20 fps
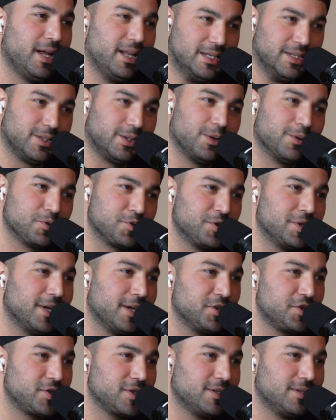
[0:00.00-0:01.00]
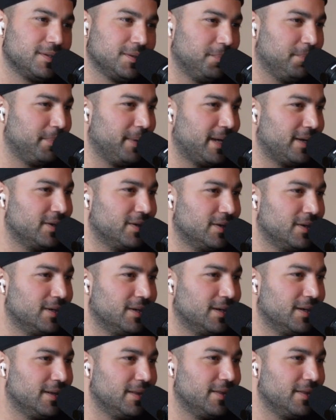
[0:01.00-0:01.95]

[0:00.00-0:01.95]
and negotiation better